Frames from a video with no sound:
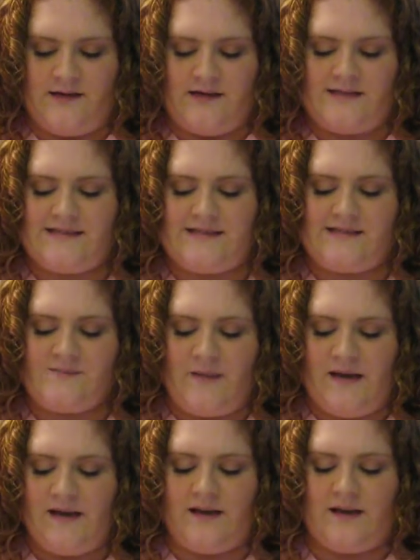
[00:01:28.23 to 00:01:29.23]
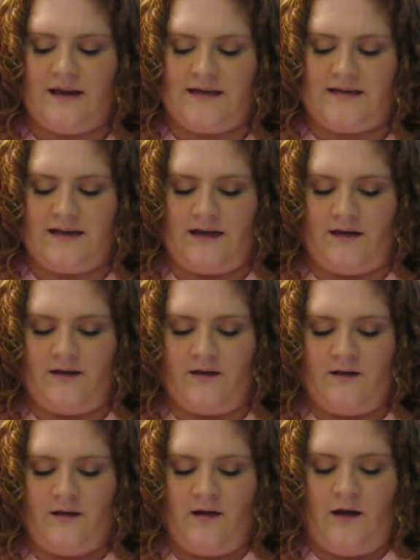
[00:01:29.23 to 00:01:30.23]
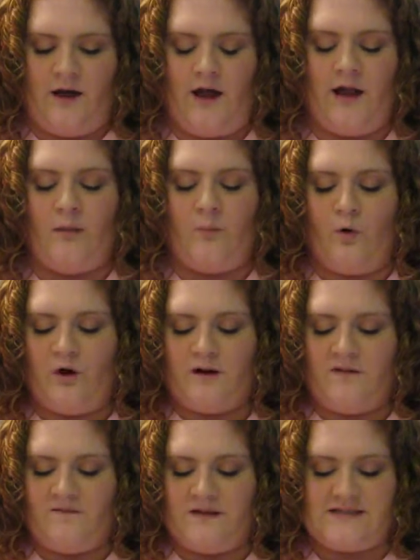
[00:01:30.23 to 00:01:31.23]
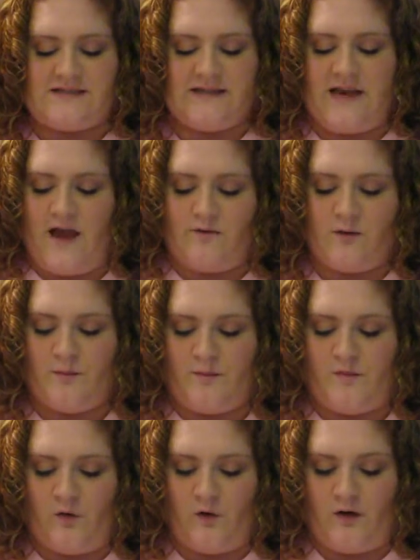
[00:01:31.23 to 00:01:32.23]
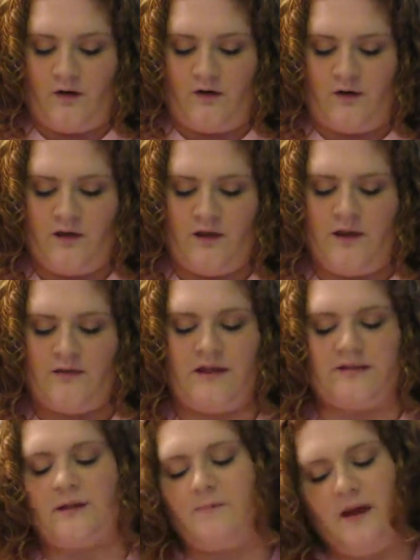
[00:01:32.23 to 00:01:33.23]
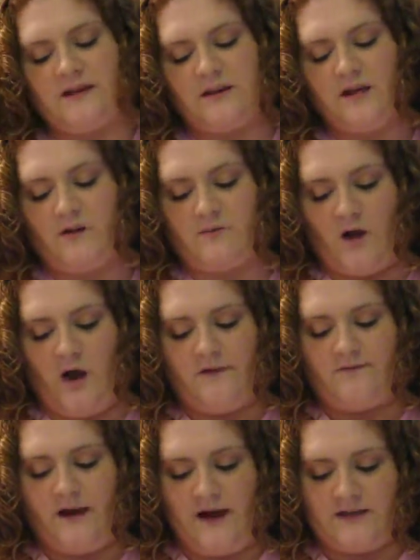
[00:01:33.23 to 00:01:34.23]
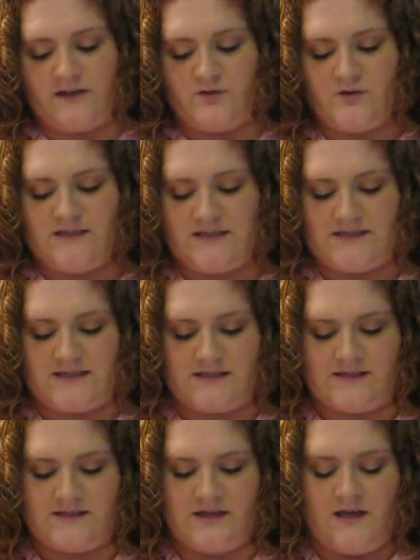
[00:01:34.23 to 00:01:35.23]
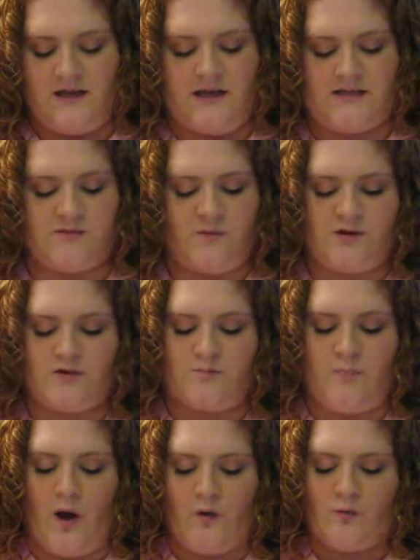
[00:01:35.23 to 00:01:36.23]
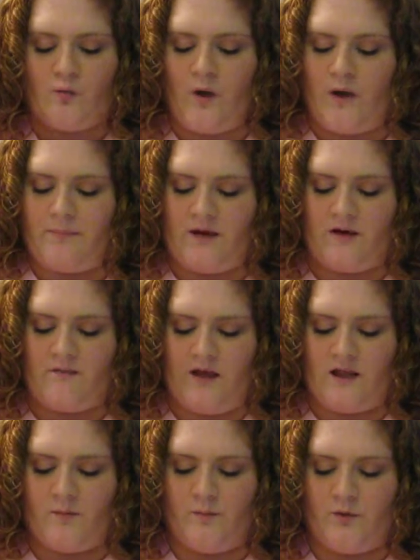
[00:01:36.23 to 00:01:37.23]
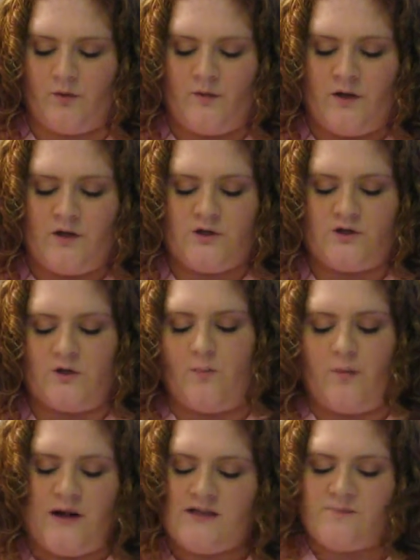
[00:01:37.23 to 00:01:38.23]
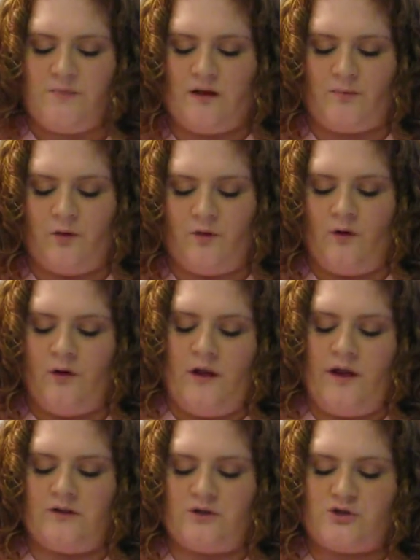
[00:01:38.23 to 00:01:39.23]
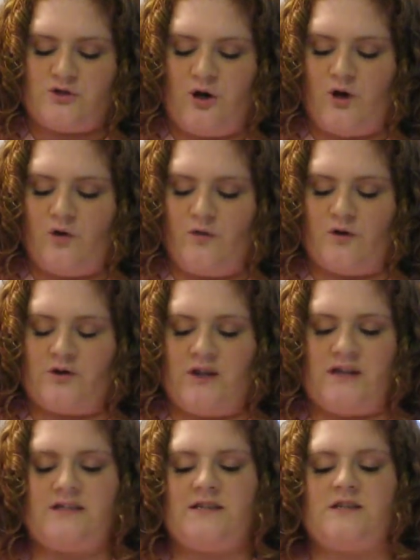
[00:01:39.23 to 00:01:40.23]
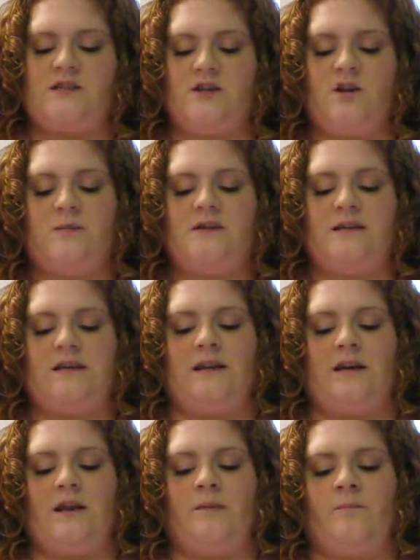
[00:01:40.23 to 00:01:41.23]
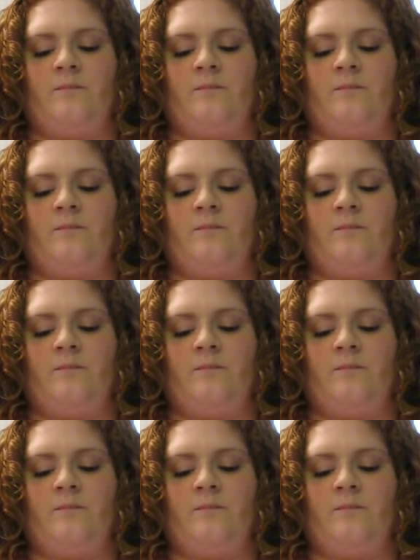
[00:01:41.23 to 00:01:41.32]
"Since being in India, I am more convinced than ever before that the method of nonviolence resistance is the most potent weapon available to oppress people in their struggle for justice and human dignity."